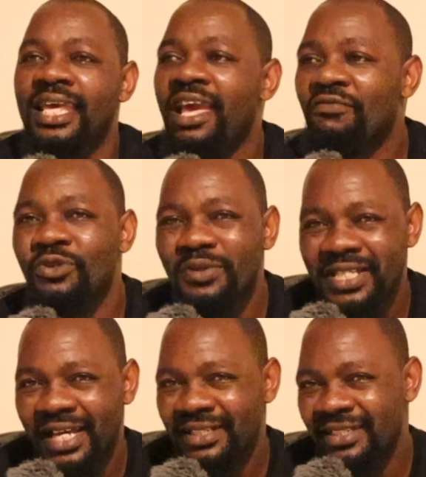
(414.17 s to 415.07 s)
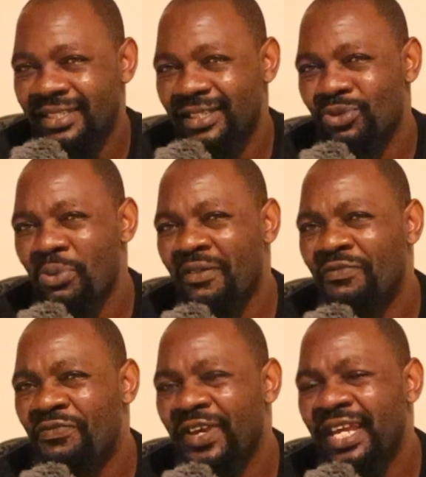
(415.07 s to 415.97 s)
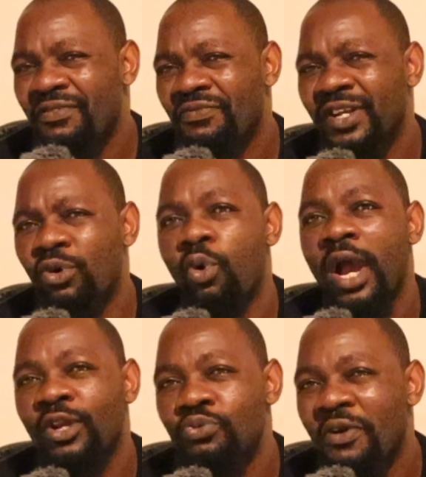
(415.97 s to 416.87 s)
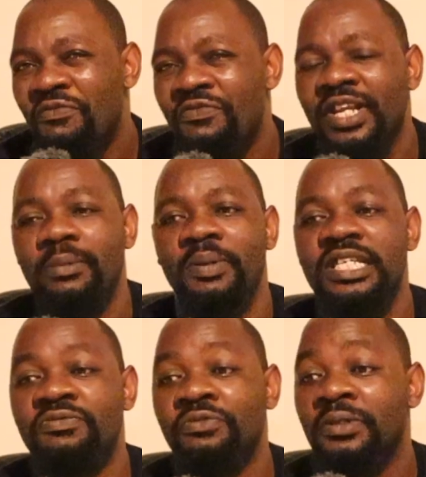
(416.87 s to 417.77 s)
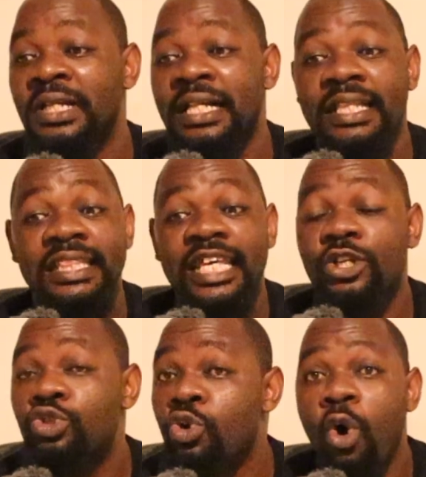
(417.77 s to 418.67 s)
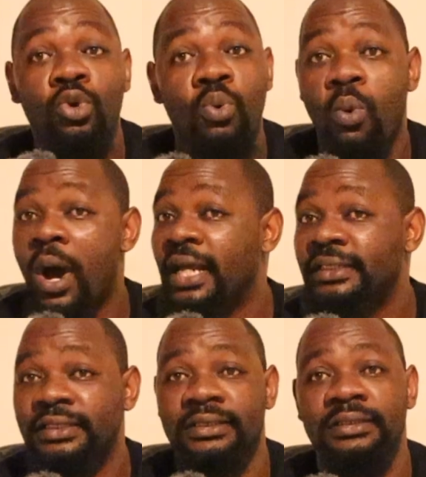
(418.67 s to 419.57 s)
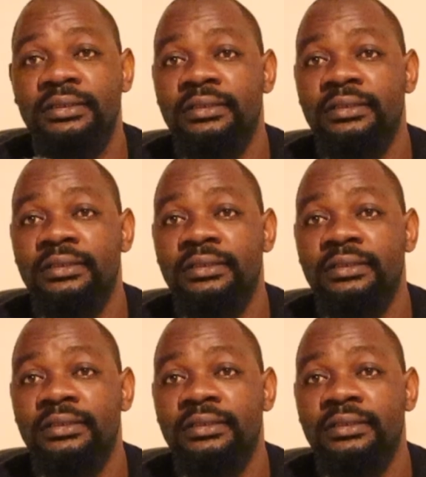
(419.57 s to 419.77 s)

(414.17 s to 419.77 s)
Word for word: have those ancestors who are very, very quiet, who are very peaceful. They don't want.